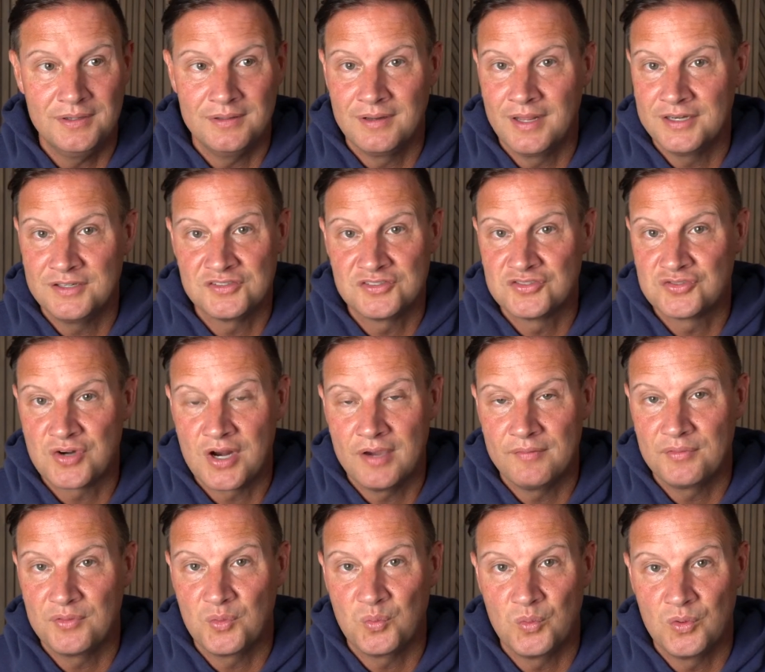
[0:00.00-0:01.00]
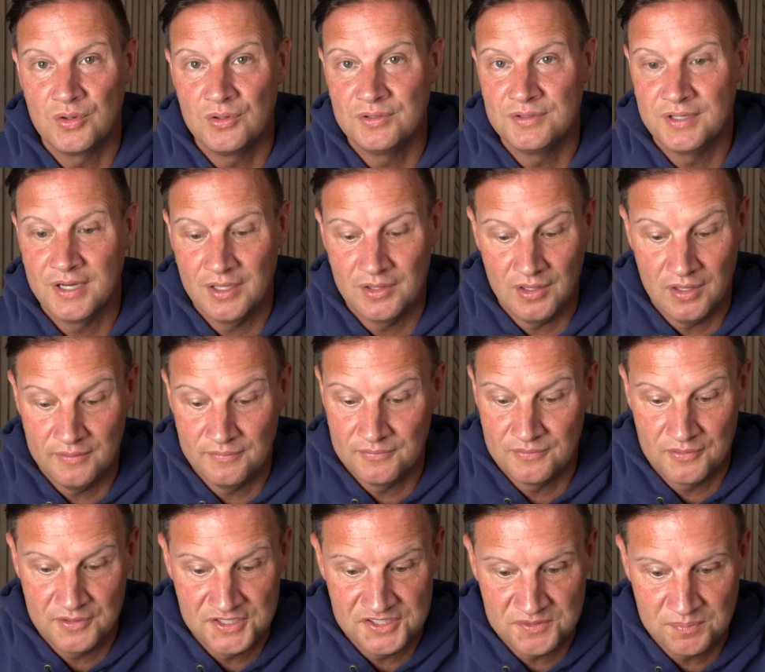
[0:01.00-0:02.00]
and I just travel the world and I love
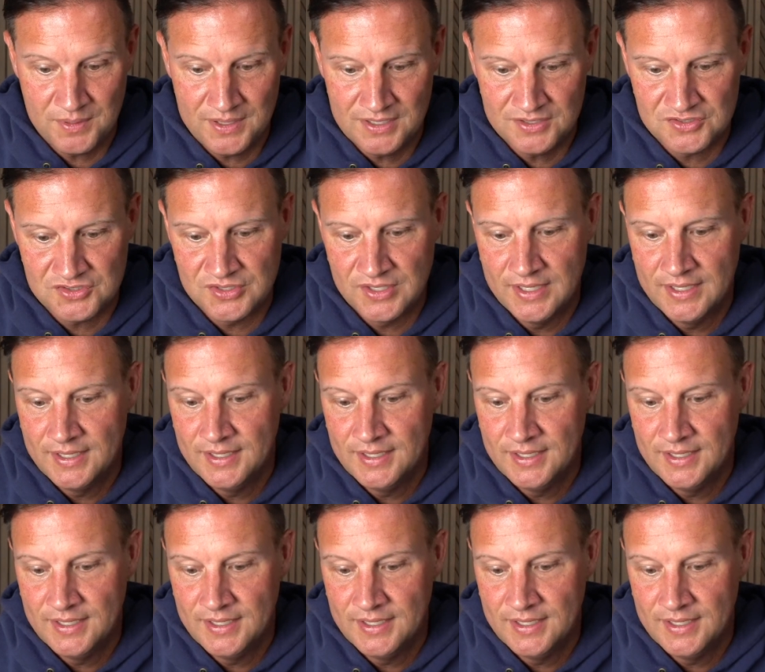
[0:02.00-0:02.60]
free speech.